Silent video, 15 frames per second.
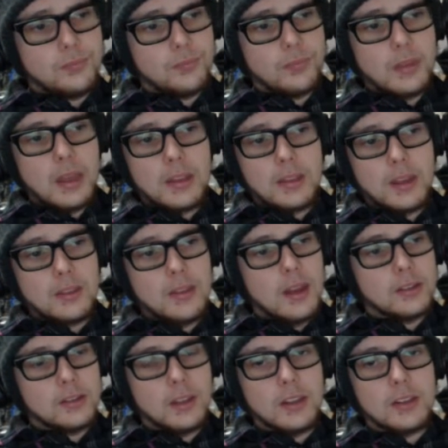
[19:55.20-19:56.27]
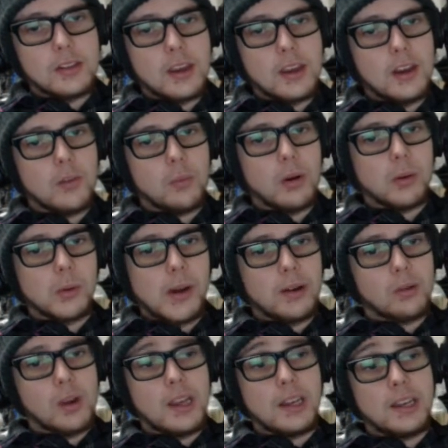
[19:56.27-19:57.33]
and that's kind of where we're
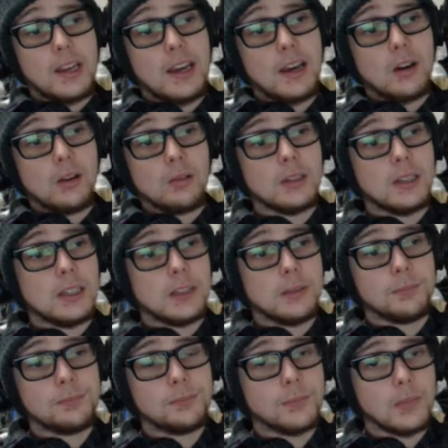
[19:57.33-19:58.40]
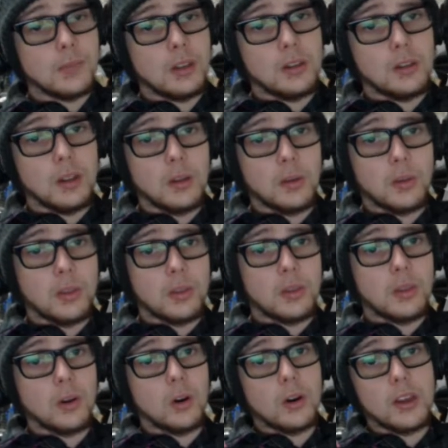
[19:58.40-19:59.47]
at right now. In the
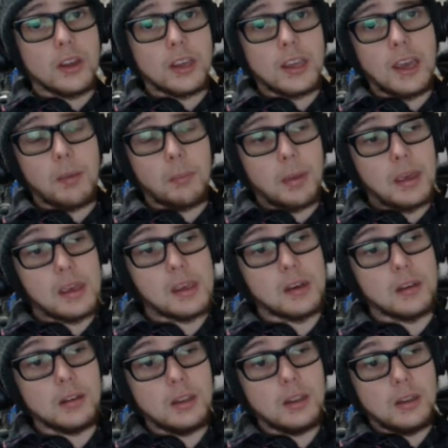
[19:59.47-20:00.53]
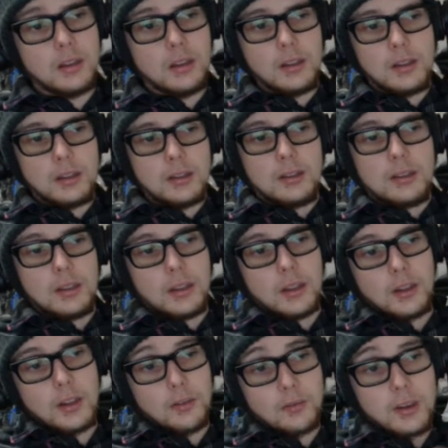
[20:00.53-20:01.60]
Theoria campaign,
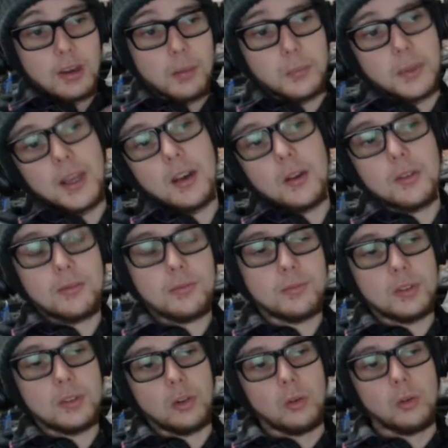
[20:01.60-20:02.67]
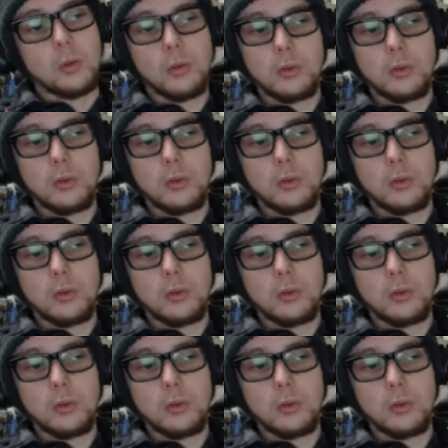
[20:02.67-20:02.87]
they've come down to